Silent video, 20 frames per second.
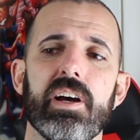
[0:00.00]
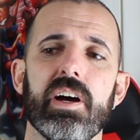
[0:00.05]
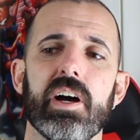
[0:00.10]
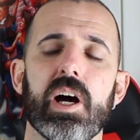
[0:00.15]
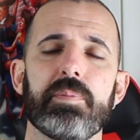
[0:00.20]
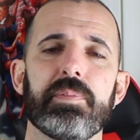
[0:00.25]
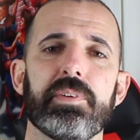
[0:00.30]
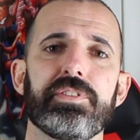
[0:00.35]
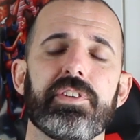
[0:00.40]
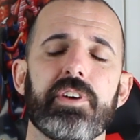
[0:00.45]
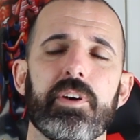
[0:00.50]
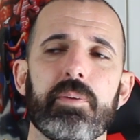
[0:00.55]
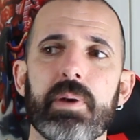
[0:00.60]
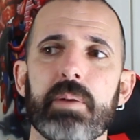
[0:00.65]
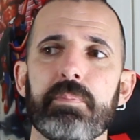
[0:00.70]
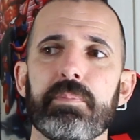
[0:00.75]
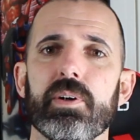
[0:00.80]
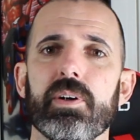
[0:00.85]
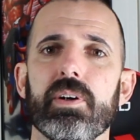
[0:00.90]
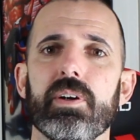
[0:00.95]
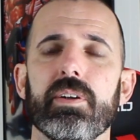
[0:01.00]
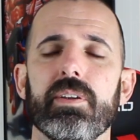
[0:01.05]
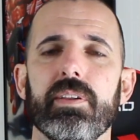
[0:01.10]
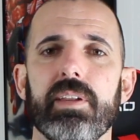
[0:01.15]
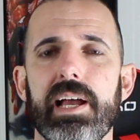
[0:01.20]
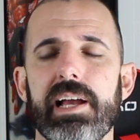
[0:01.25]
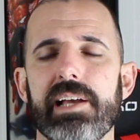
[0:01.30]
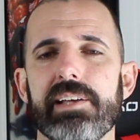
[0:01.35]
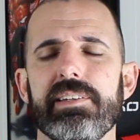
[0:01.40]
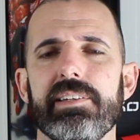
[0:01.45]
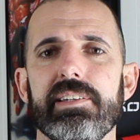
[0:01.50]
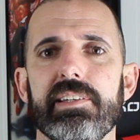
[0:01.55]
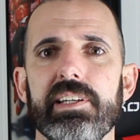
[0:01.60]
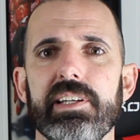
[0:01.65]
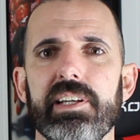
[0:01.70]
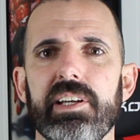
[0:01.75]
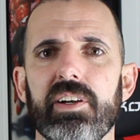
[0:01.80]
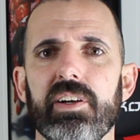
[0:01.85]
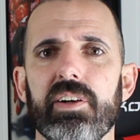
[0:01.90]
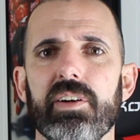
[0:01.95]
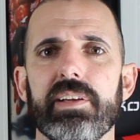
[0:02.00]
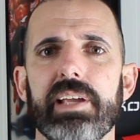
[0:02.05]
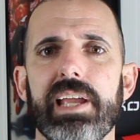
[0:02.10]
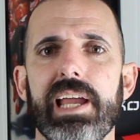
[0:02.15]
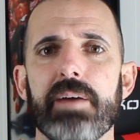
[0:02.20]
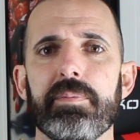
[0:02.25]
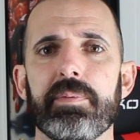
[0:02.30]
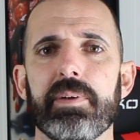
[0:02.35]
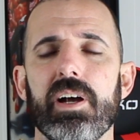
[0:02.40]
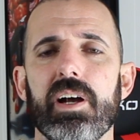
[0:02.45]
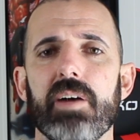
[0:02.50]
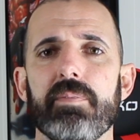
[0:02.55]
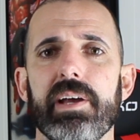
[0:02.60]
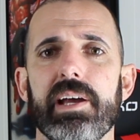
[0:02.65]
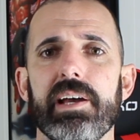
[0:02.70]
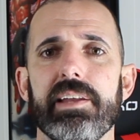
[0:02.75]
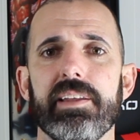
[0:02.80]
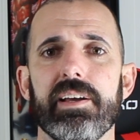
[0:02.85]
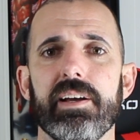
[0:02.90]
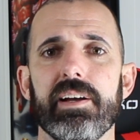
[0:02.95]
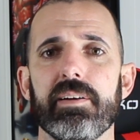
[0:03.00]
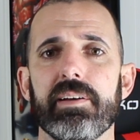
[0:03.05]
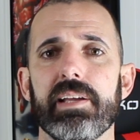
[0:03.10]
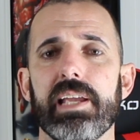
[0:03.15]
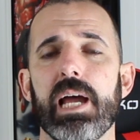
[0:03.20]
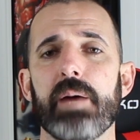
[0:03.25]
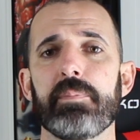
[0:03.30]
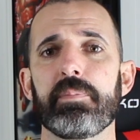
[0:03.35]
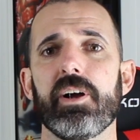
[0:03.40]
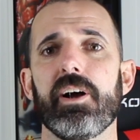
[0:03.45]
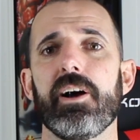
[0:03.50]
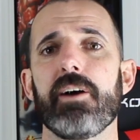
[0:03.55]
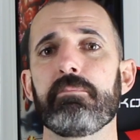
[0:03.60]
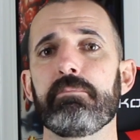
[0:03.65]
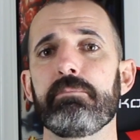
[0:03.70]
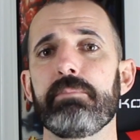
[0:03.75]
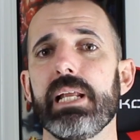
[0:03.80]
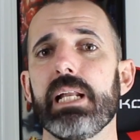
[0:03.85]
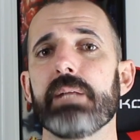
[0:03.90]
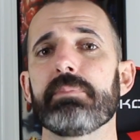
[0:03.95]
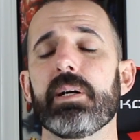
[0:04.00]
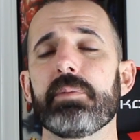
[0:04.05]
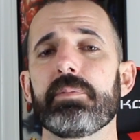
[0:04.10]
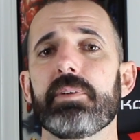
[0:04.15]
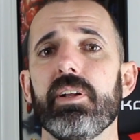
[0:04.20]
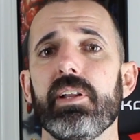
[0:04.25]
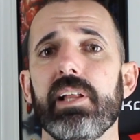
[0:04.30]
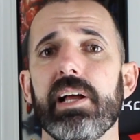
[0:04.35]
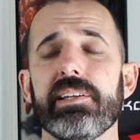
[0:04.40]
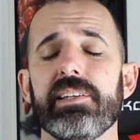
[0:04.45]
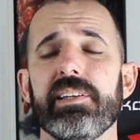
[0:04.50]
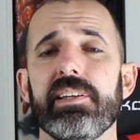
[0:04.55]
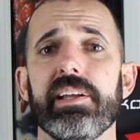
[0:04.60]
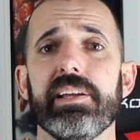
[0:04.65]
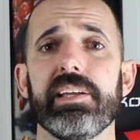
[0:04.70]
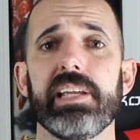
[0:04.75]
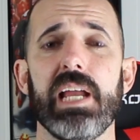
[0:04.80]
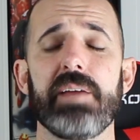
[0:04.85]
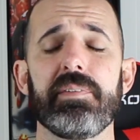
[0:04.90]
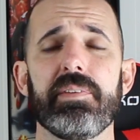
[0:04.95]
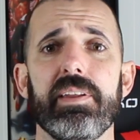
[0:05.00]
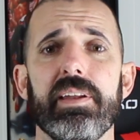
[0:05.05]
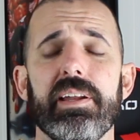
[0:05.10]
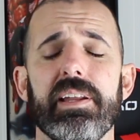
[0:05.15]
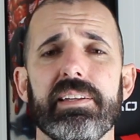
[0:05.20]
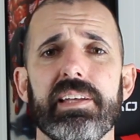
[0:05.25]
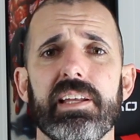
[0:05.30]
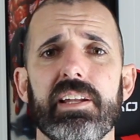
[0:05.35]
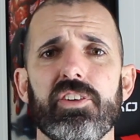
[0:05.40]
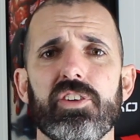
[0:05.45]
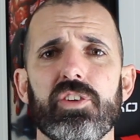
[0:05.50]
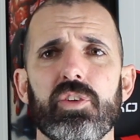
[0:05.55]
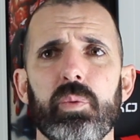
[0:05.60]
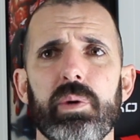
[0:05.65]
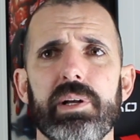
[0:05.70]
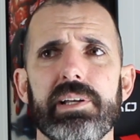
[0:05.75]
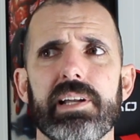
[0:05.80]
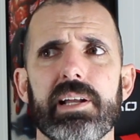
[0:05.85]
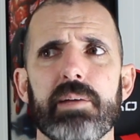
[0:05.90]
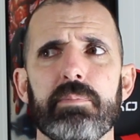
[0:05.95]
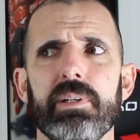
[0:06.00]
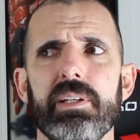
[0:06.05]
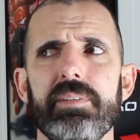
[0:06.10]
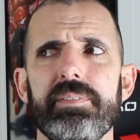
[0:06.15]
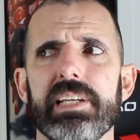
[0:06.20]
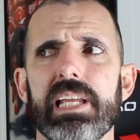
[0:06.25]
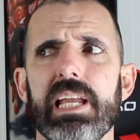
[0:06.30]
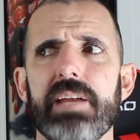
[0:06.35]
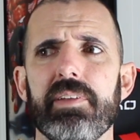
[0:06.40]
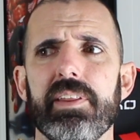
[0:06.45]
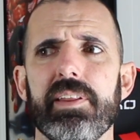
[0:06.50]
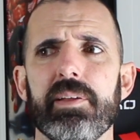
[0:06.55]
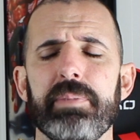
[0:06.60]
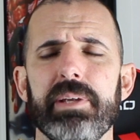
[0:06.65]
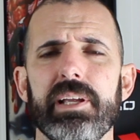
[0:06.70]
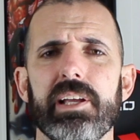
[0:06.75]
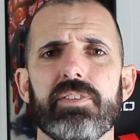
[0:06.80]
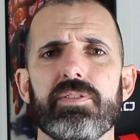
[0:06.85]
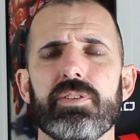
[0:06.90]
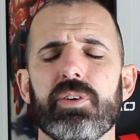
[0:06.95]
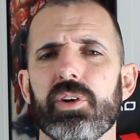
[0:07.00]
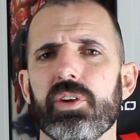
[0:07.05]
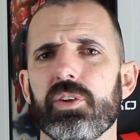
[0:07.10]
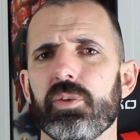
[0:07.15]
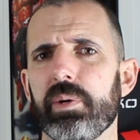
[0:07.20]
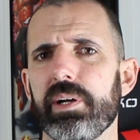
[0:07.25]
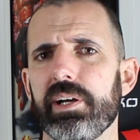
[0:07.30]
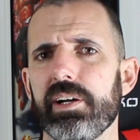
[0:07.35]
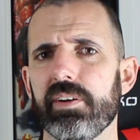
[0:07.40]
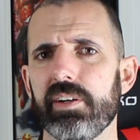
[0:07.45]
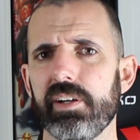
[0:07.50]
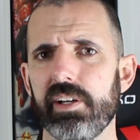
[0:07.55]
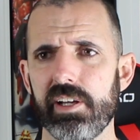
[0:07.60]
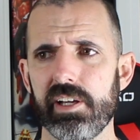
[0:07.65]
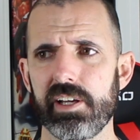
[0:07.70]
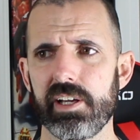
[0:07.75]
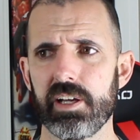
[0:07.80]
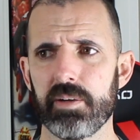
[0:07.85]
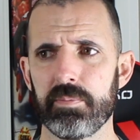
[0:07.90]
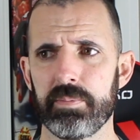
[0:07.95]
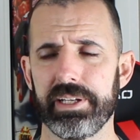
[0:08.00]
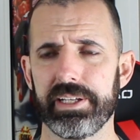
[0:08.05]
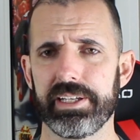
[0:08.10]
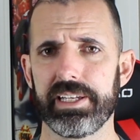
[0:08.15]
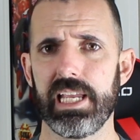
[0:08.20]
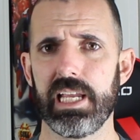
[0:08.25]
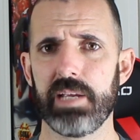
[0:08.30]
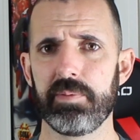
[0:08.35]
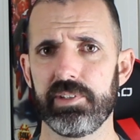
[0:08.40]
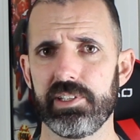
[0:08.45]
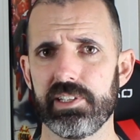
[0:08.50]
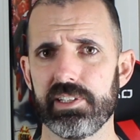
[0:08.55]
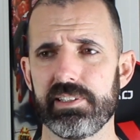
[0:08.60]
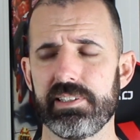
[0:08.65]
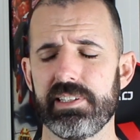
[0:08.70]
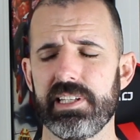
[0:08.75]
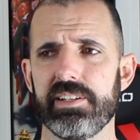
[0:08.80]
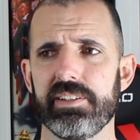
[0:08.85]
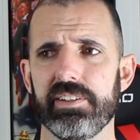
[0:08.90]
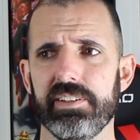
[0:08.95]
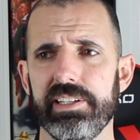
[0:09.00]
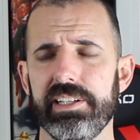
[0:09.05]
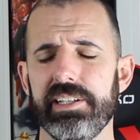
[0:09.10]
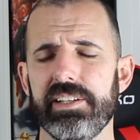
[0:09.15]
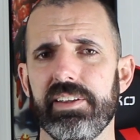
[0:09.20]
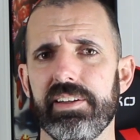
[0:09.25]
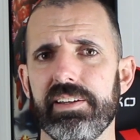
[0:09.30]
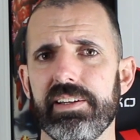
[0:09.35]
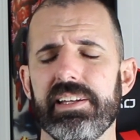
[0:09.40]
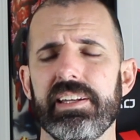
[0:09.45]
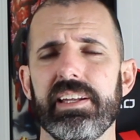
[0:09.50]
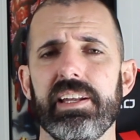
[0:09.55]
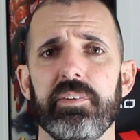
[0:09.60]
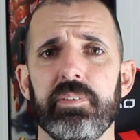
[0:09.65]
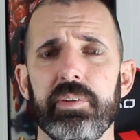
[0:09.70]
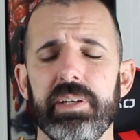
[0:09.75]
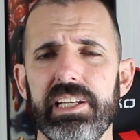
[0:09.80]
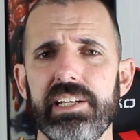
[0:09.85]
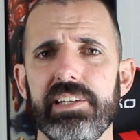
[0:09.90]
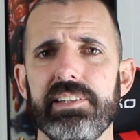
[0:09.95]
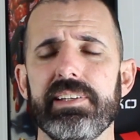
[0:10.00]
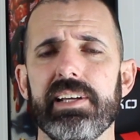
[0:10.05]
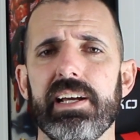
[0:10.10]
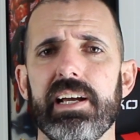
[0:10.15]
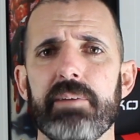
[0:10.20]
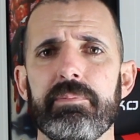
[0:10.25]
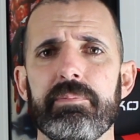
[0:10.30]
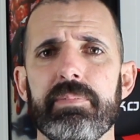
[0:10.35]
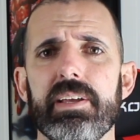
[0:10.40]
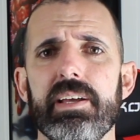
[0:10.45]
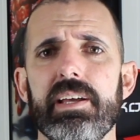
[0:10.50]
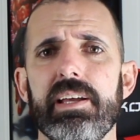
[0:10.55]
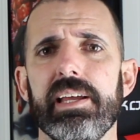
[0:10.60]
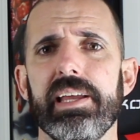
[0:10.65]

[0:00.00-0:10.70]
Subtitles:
If you remember last year, Capcom had the Capcom Beat 'em Up Collection that came to the Nintendo Switch, and I believe it came to the PS4 as well, but it came just digitally to the Nintendo eShop.